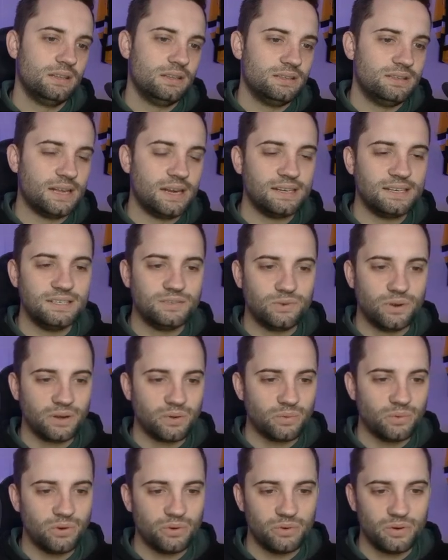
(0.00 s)
Danny
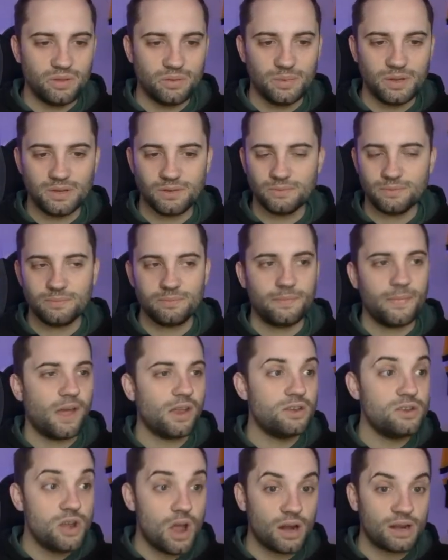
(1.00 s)
Drinkwater in the middle.
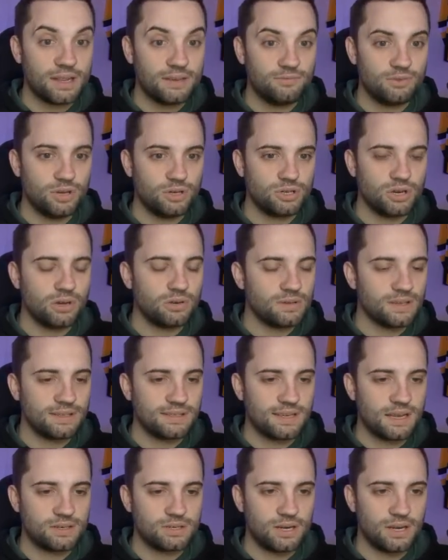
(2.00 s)
Not even a joke, that's
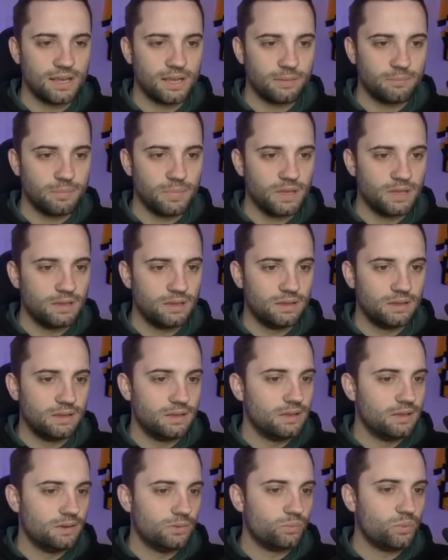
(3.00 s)
actually him.
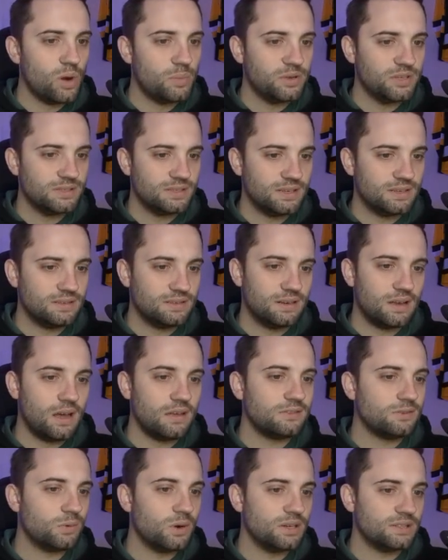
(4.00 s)
Robinson on
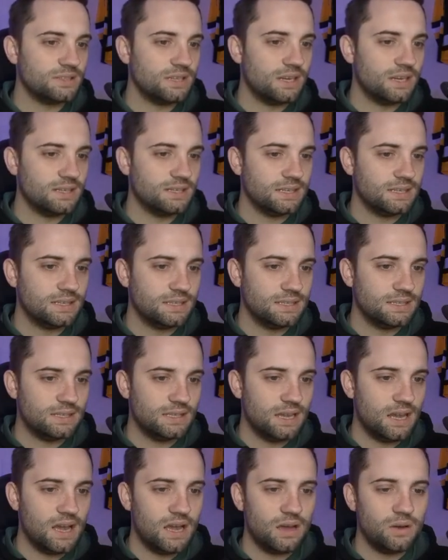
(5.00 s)
the right side.
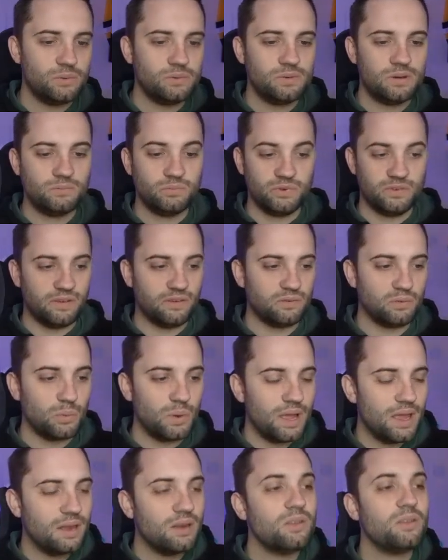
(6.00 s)
Oh, we've given
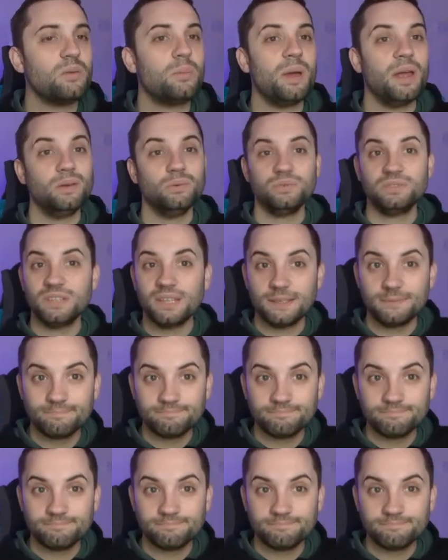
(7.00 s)
away another penalty.